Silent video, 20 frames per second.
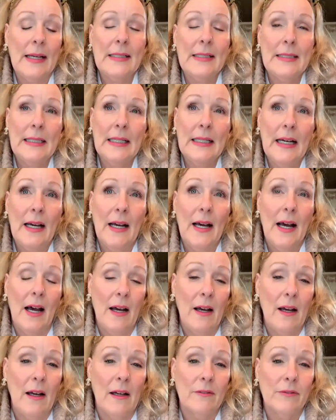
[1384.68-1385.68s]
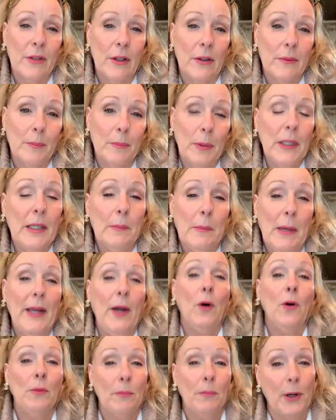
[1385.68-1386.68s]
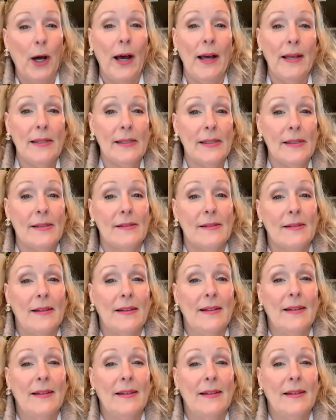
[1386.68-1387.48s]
idea of being my own boss.